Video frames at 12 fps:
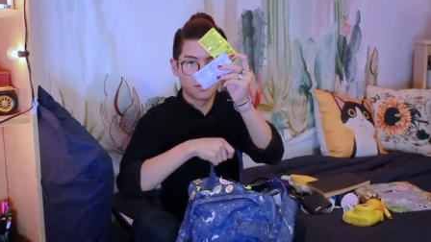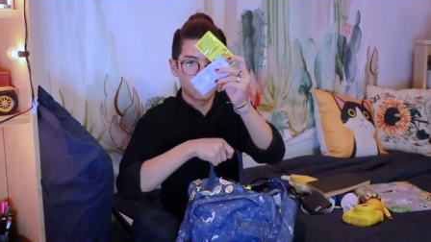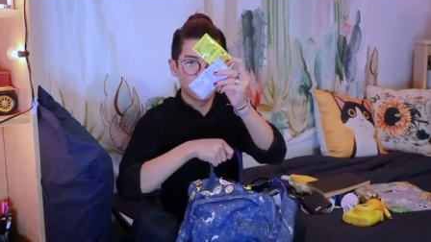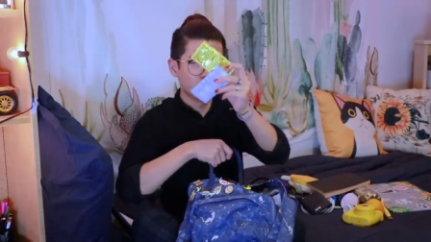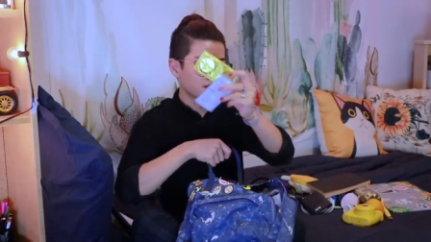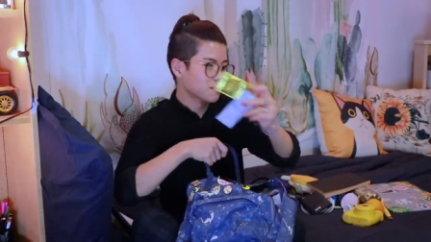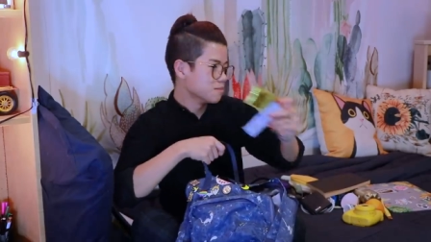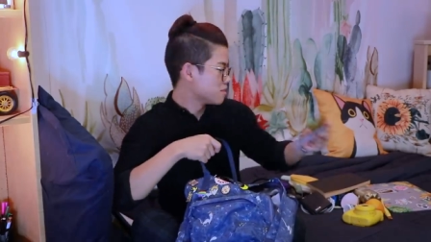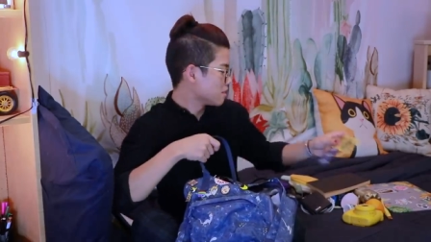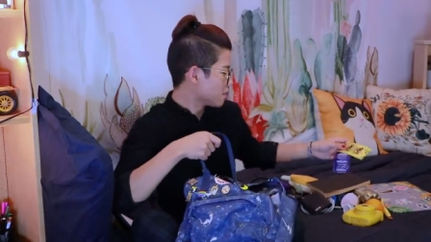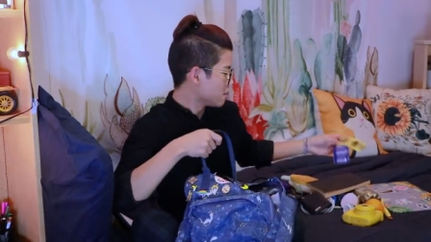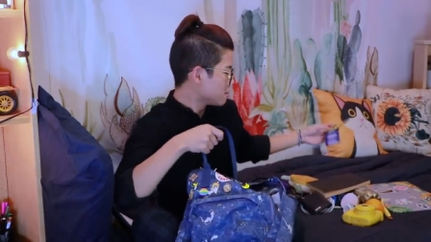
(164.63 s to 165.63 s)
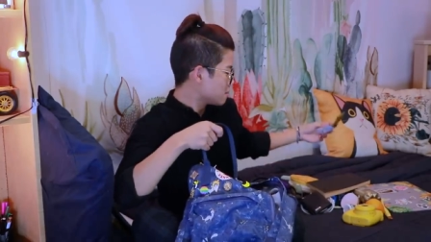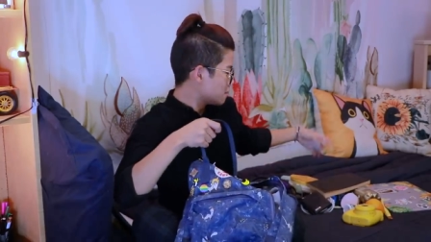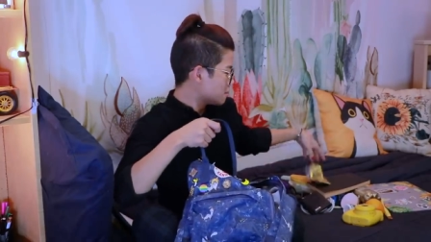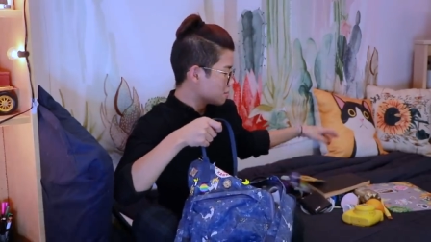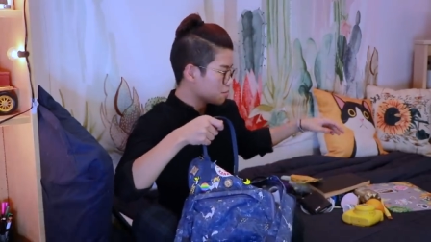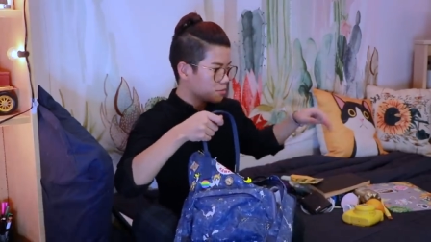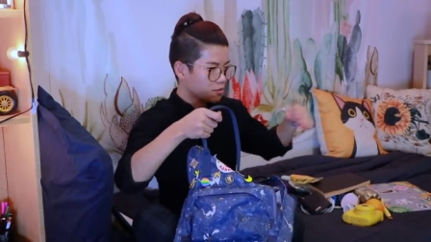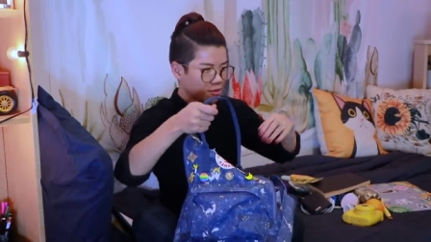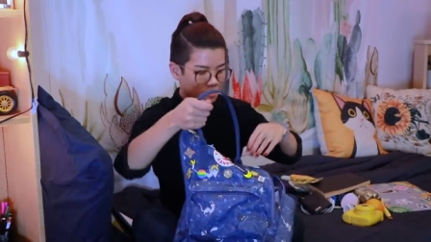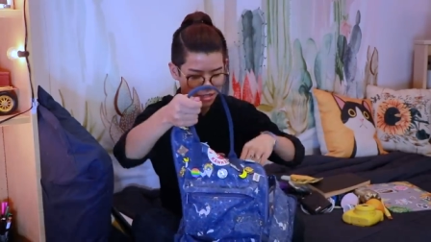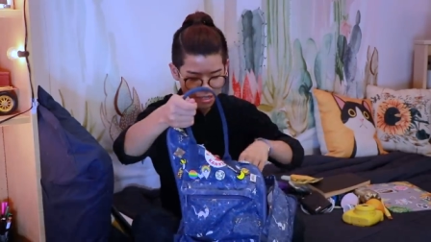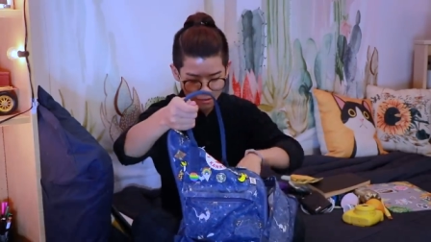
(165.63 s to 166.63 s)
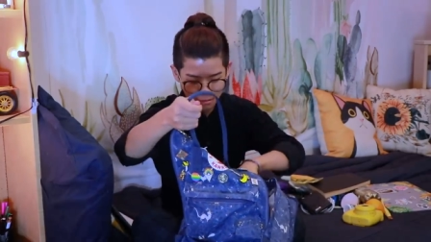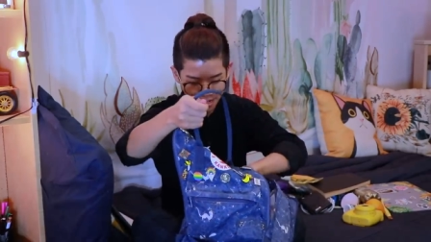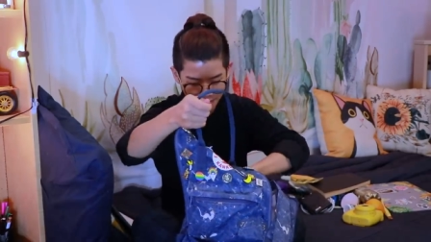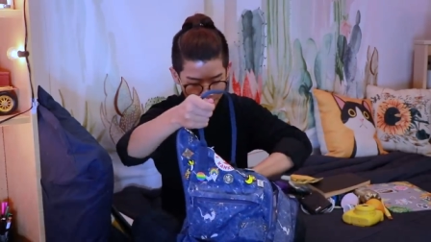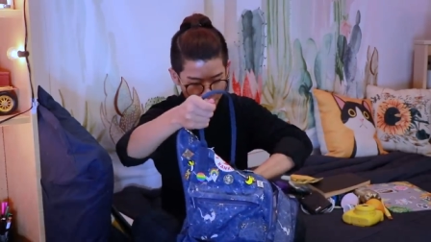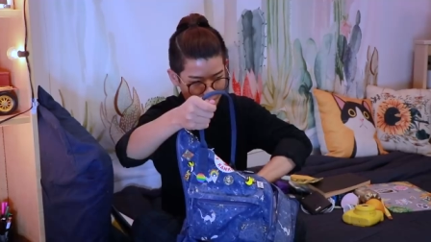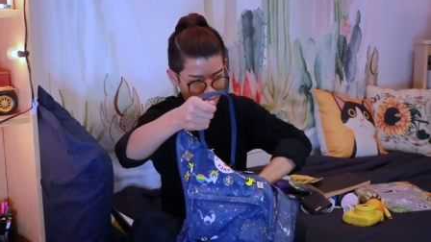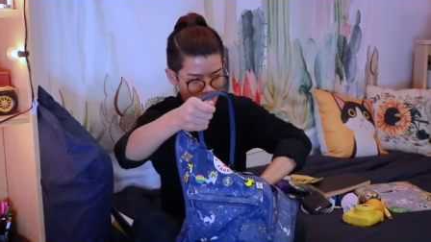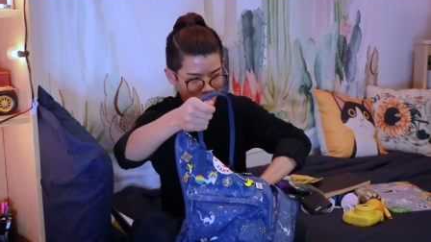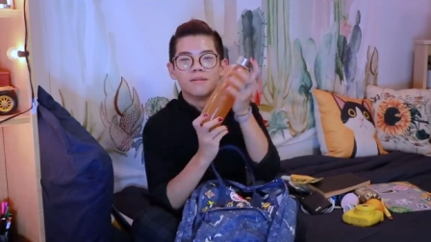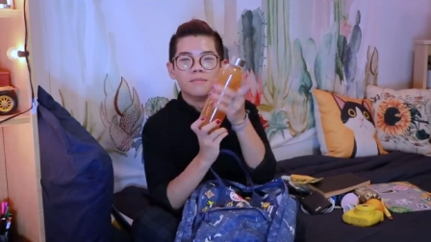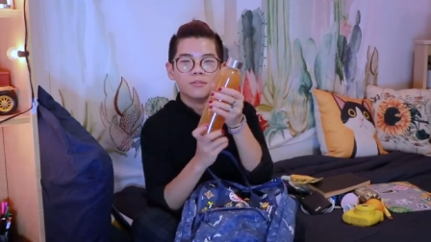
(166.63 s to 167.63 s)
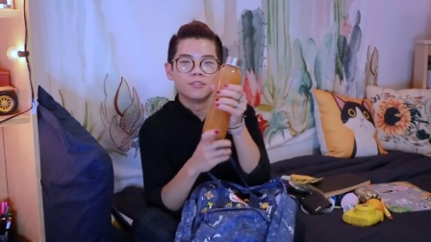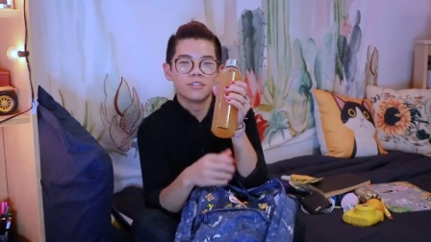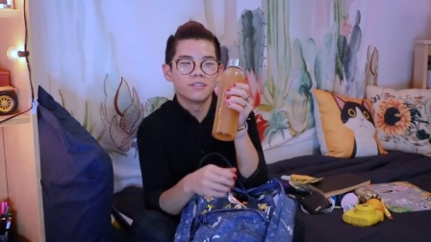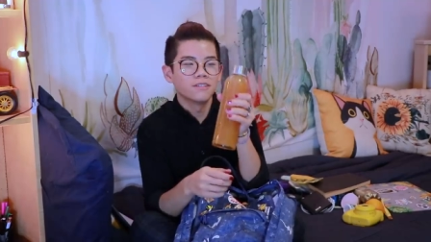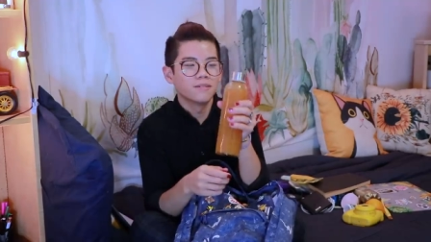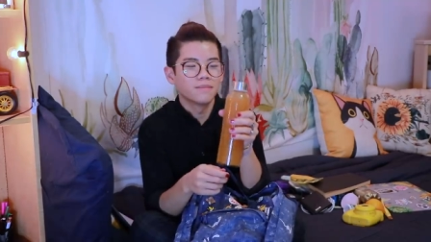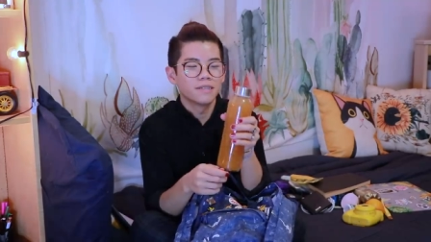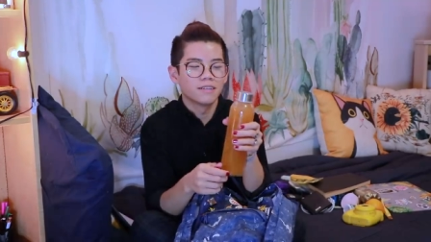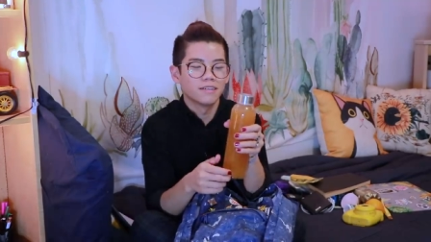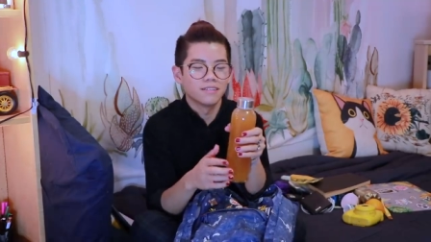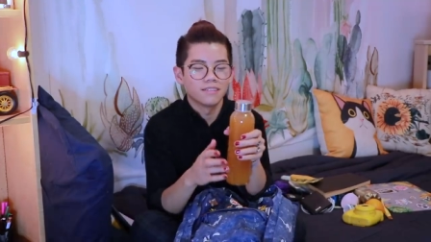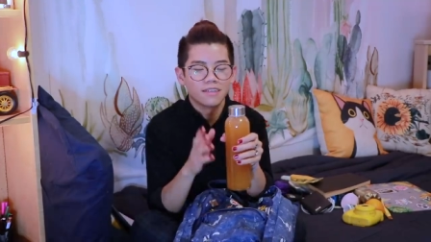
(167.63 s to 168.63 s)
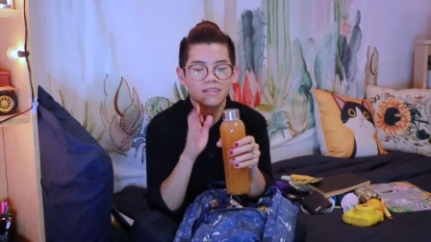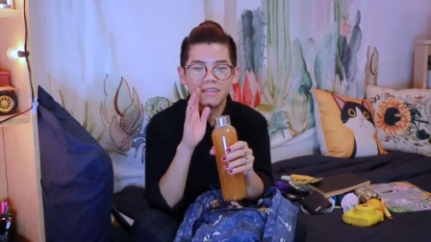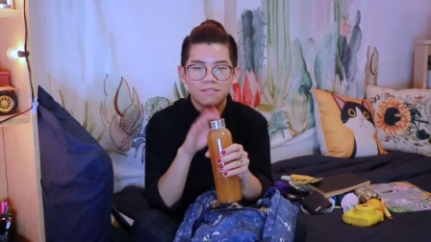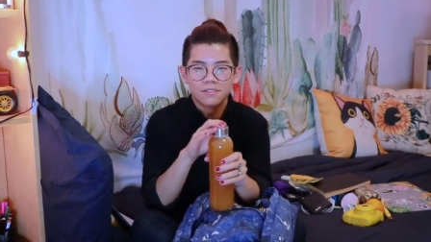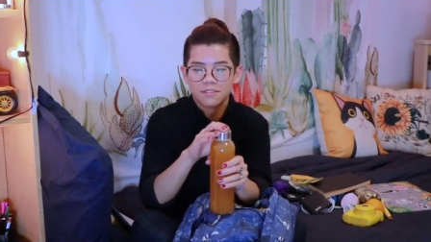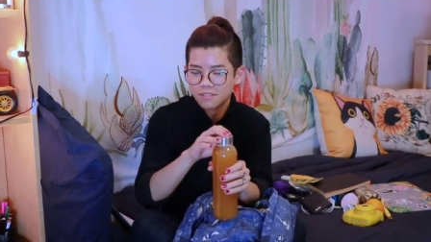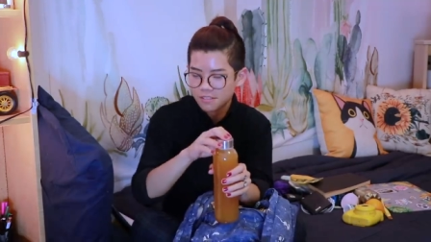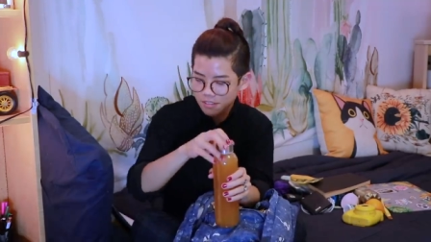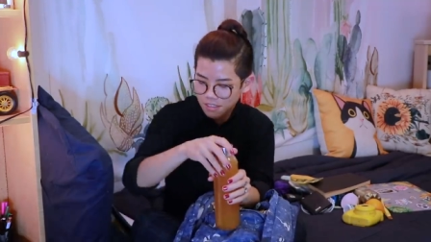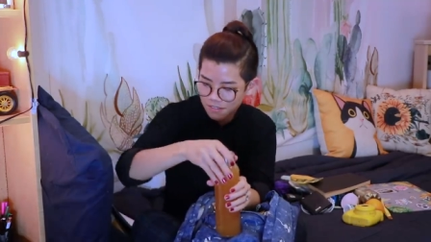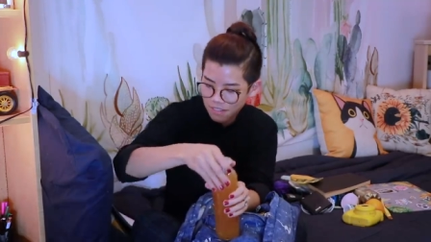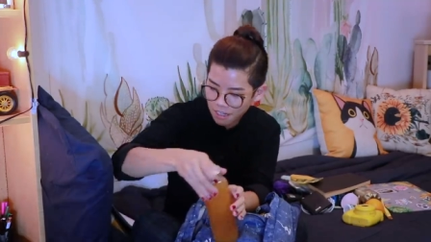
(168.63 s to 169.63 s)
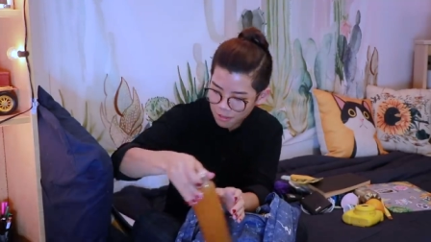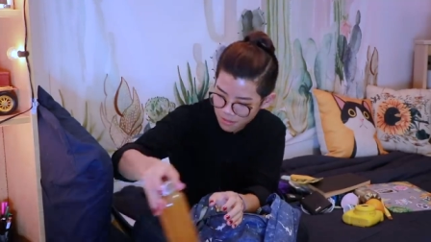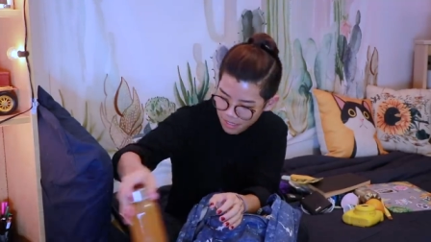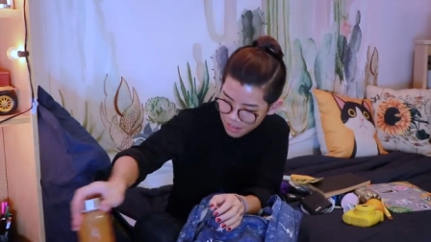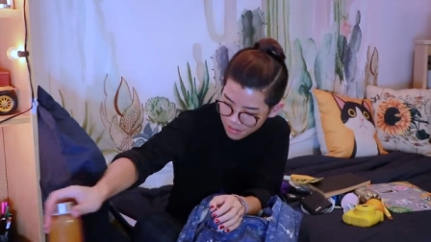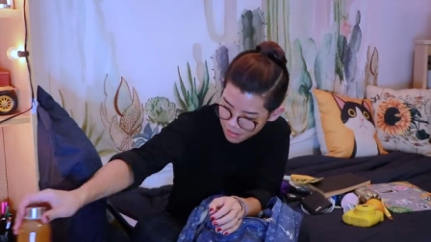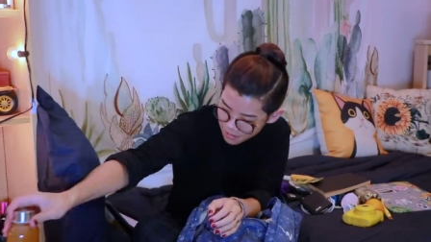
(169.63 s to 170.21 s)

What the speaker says: more condoms in case any other boys want to get wild with me. Kombucha because I never leave the house without